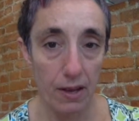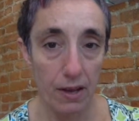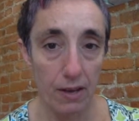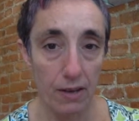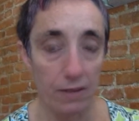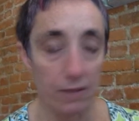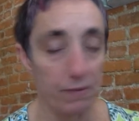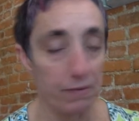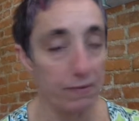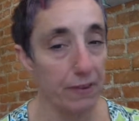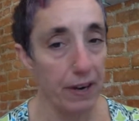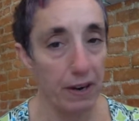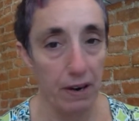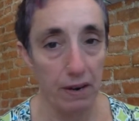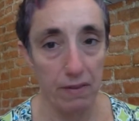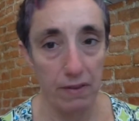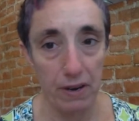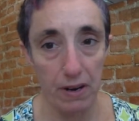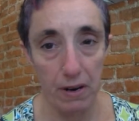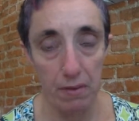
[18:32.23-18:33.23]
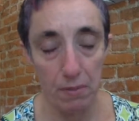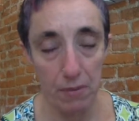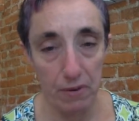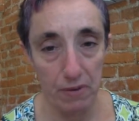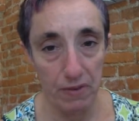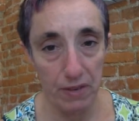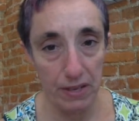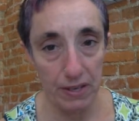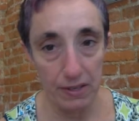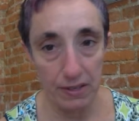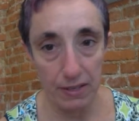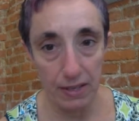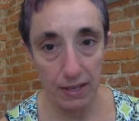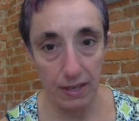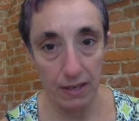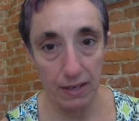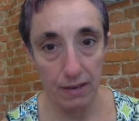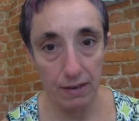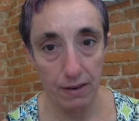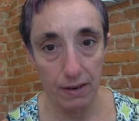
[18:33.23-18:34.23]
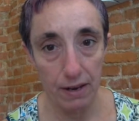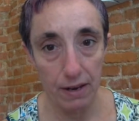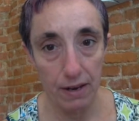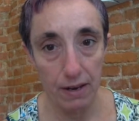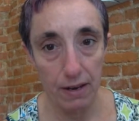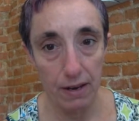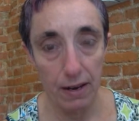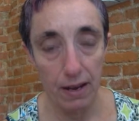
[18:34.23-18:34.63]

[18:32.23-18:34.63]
It's a very, very moving scene, right?